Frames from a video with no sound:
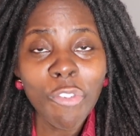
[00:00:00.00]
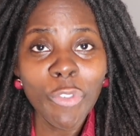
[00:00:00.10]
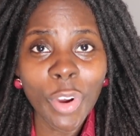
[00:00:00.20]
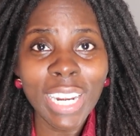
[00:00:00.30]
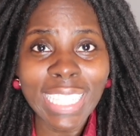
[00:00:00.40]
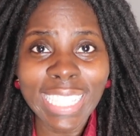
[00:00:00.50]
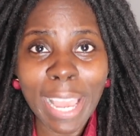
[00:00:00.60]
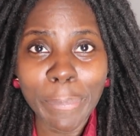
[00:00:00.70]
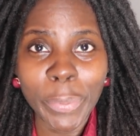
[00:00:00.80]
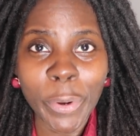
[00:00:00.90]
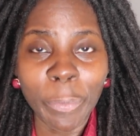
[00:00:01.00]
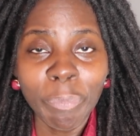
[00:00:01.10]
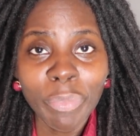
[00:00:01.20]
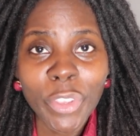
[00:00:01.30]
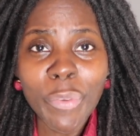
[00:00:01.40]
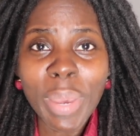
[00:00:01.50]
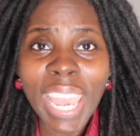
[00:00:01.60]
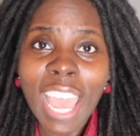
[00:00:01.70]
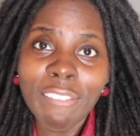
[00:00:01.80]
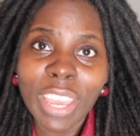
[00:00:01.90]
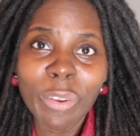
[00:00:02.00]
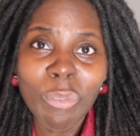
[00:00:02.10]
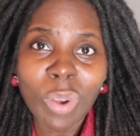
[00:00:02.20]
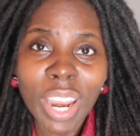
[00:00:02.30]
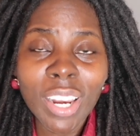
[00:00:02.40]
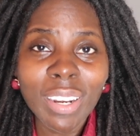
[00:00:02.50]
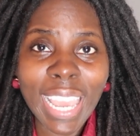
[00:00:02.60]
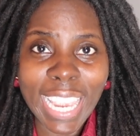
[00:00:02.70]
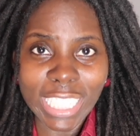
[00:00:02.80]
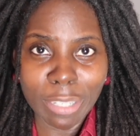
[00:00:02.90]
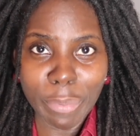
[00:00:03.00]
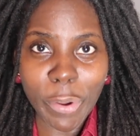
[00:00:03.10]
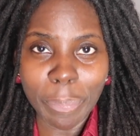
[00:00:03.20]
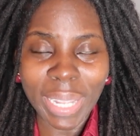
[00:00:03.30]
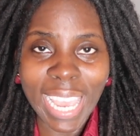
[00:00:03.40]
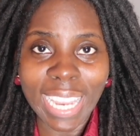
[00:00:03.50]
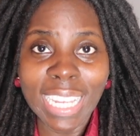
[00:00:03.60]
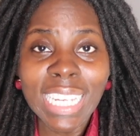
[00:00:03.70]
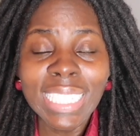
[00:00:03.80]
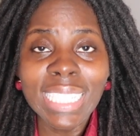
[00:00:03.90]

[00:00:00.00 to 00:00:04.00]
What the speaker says: For an example, you may have a regular HMO plan